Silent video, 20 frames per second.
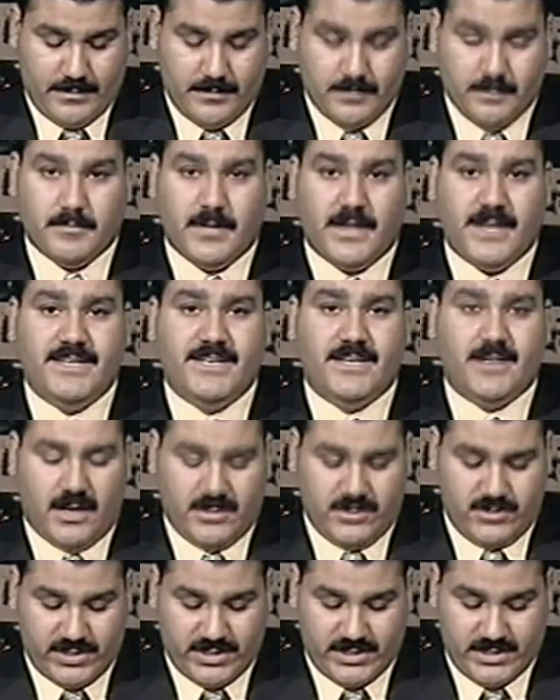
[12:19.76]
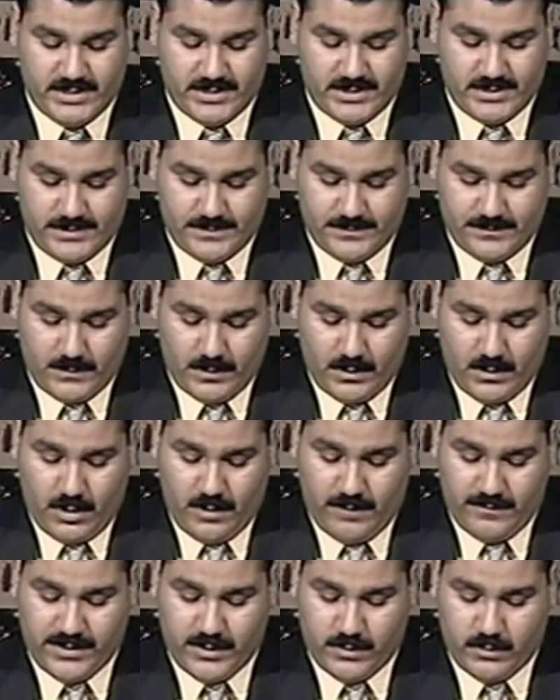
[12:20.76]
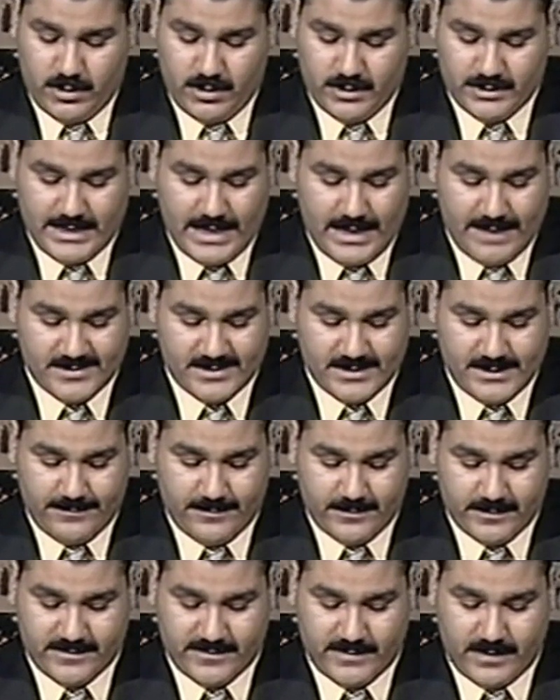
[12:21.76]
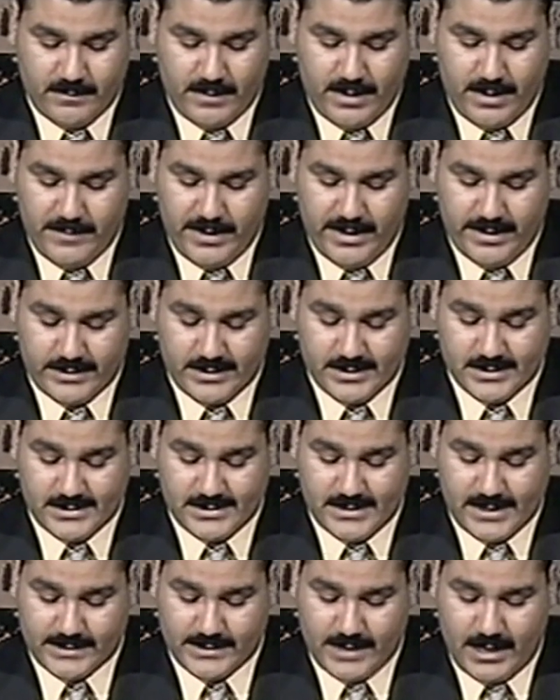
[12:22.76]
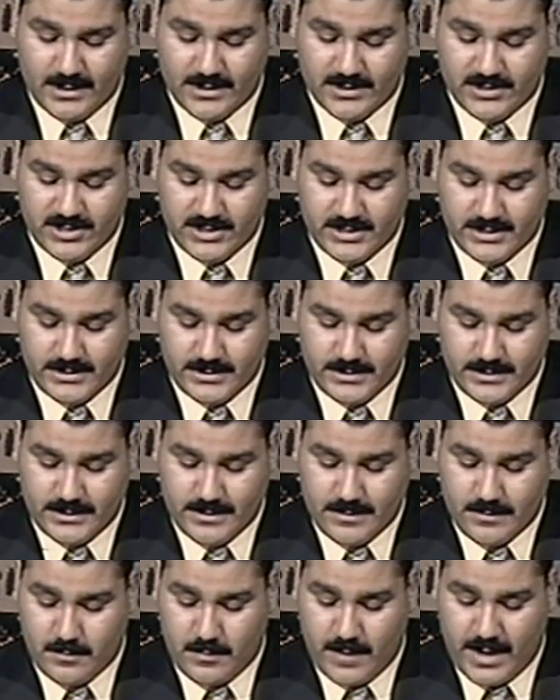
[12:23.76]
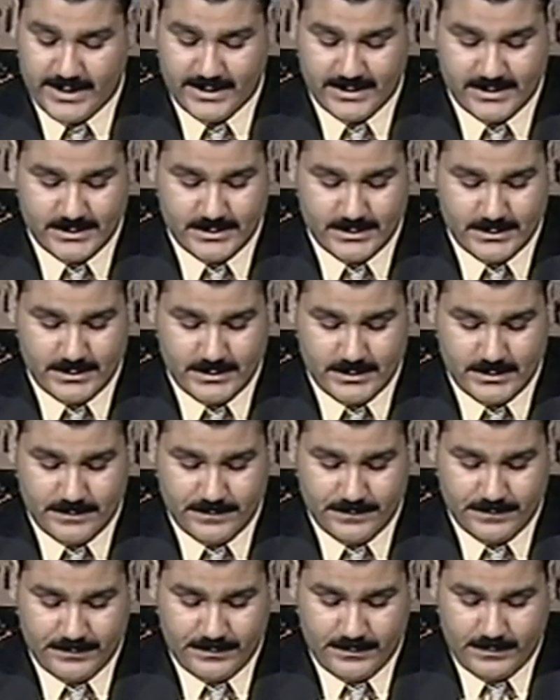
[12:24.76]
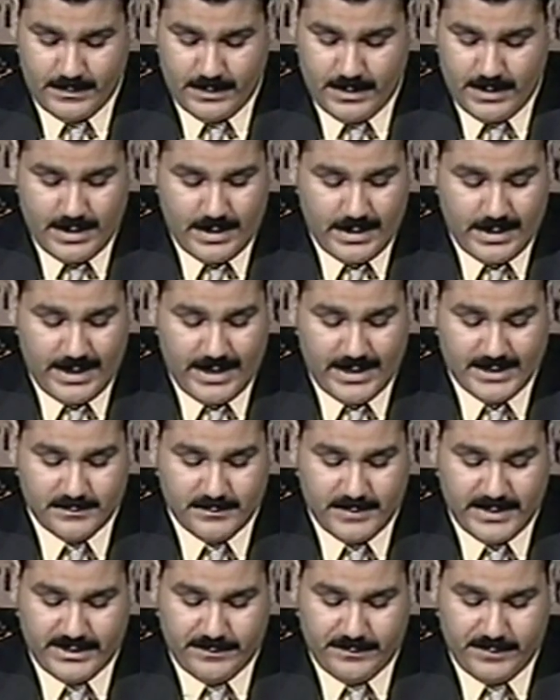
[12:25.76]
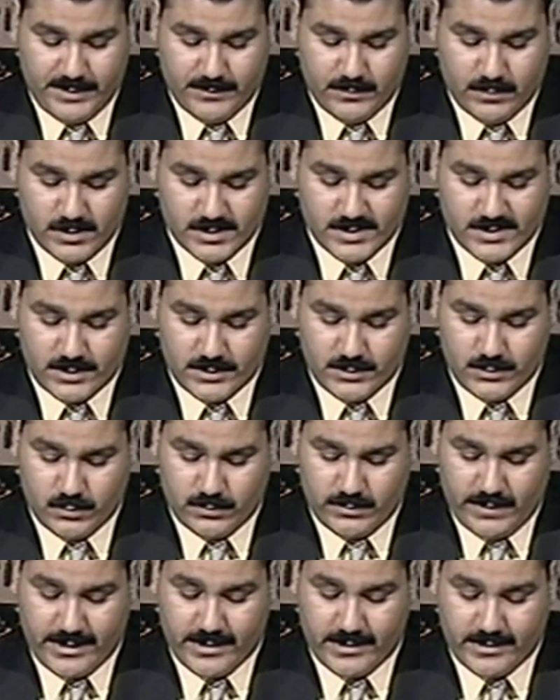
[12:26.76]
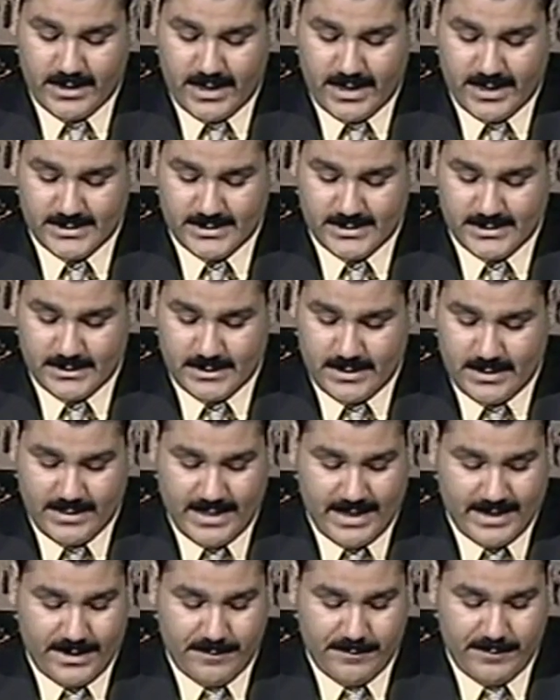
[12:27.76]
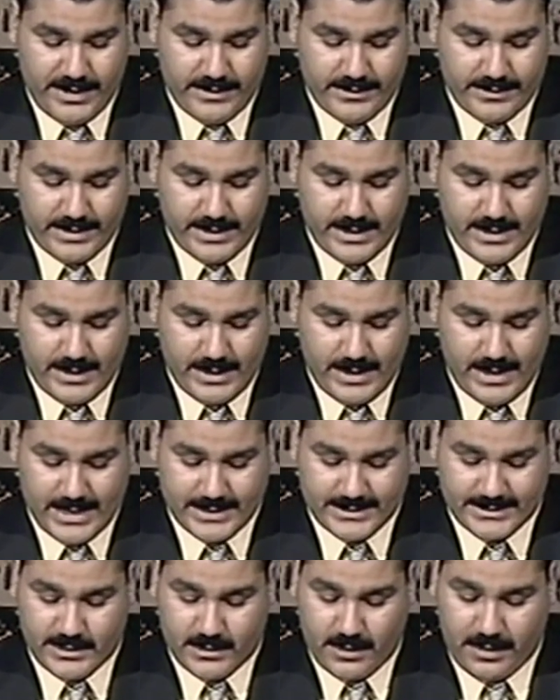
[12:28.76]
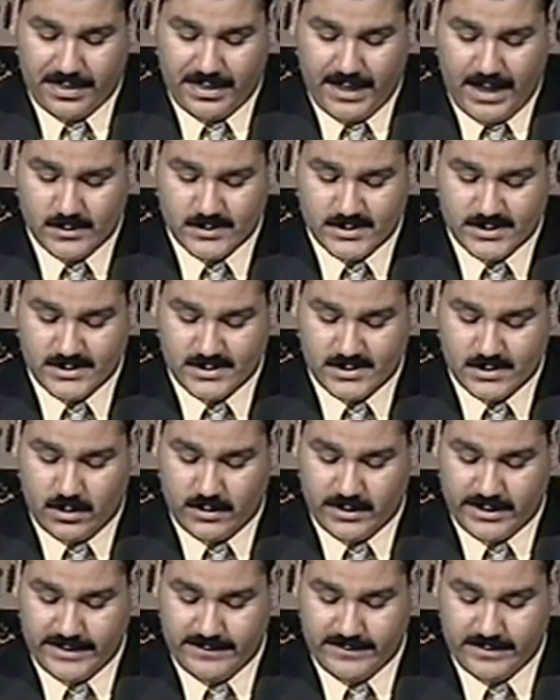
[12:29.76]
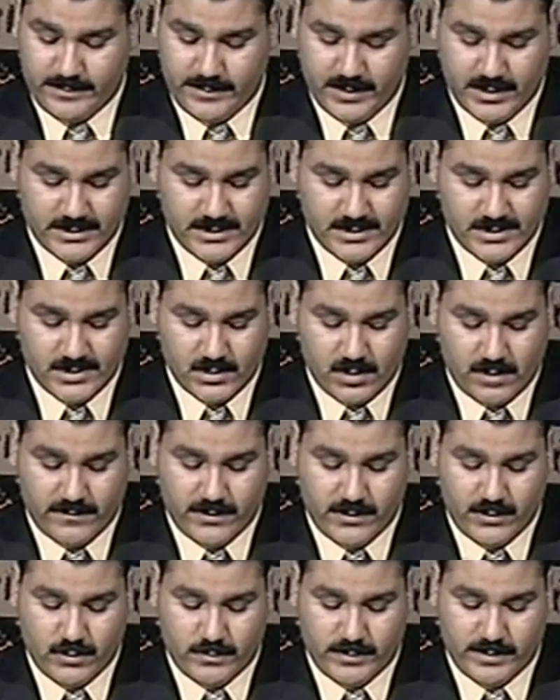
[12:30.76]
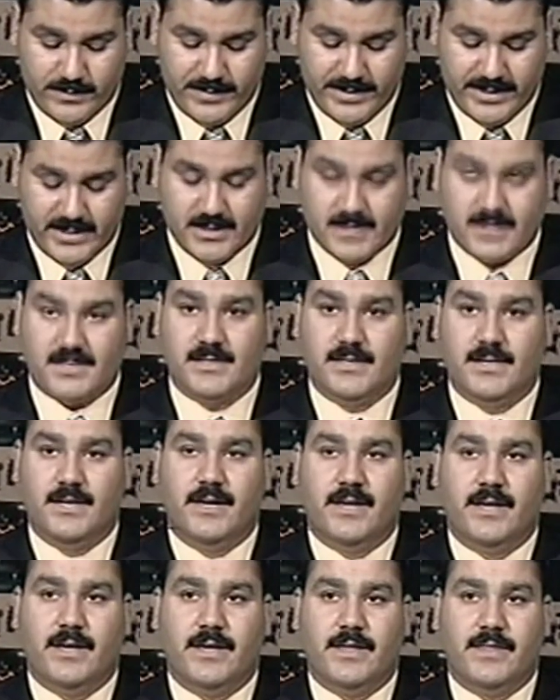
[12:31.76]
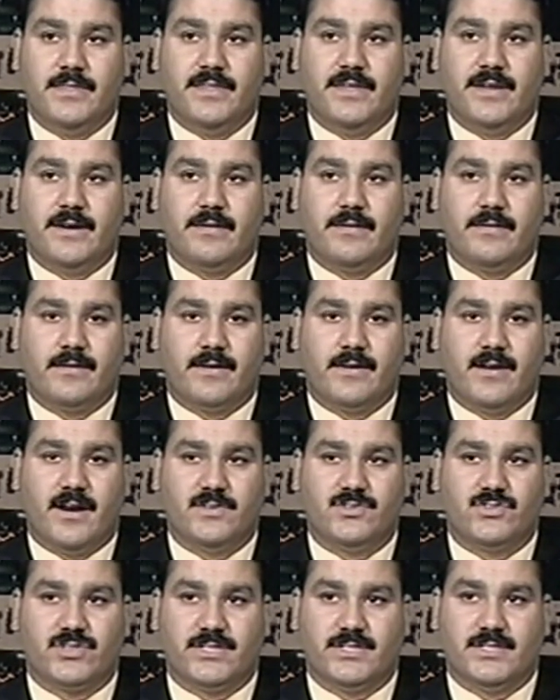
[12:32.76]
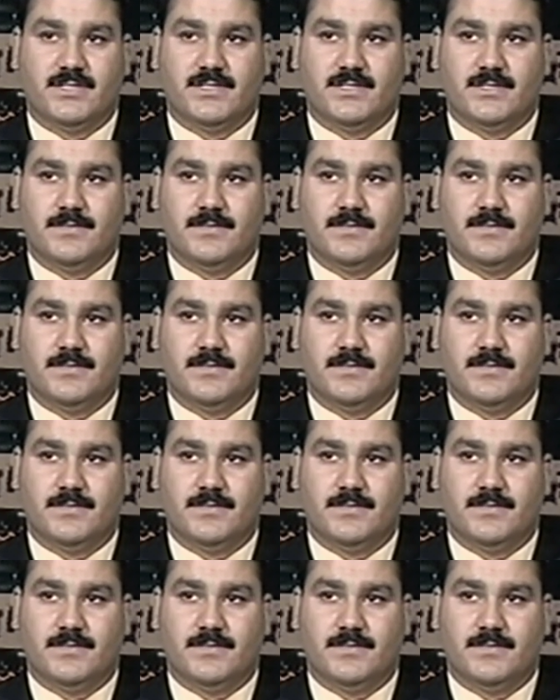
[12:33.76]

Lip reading: Many countries of the world have suffered from America's technology, might, and many peoples do recognize that America had killed thousands or even millions of human beings in their countries.